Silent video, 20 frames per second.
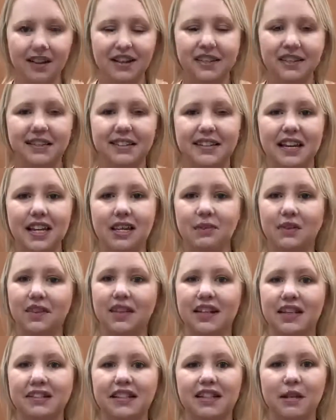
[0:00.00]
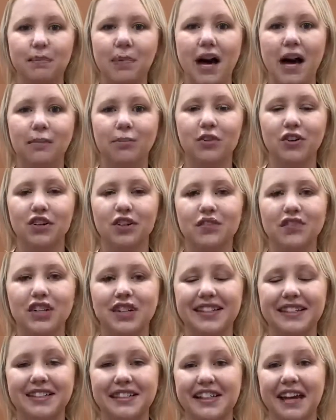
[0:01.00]
Does anyone like to eat popcorn for a
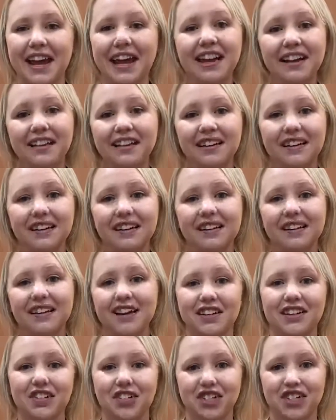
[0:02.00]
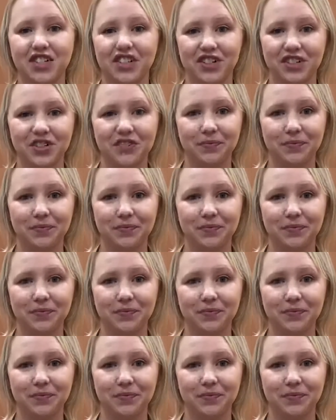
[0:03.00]
snack? I sure do.